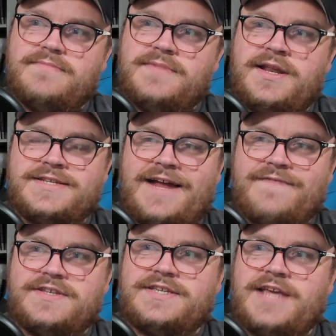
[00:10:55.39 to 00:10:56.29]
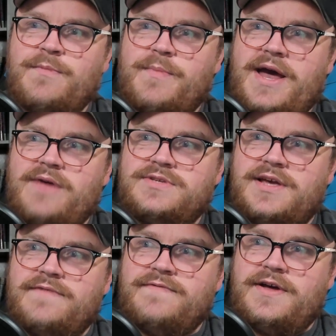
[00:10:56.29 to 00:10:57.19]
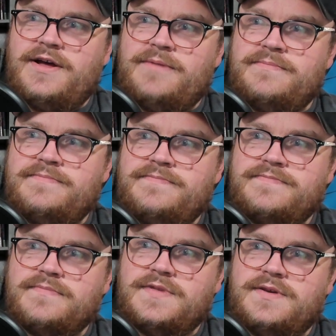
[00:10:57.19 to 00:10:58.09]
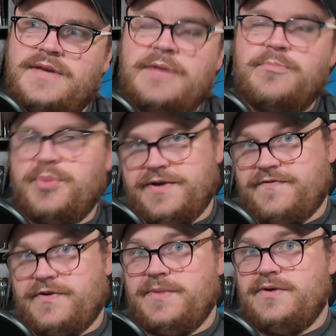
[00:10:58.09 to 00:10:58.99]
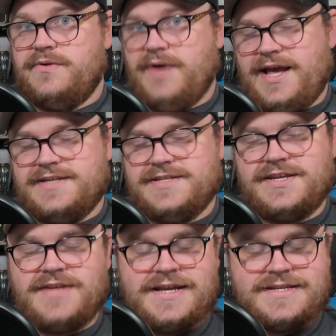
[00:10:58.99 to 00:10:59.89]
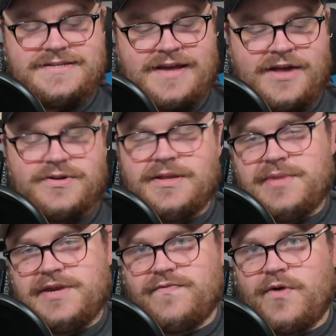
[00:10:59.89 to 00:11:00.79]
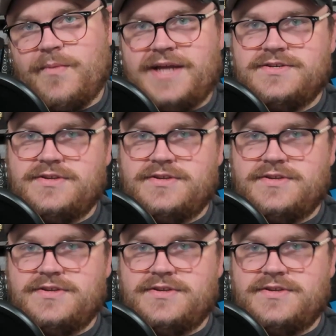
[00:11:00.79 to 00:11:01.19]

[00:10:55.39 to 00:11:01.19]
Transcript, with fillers: It doesn't have the same amount of um, input from you as as other limited formats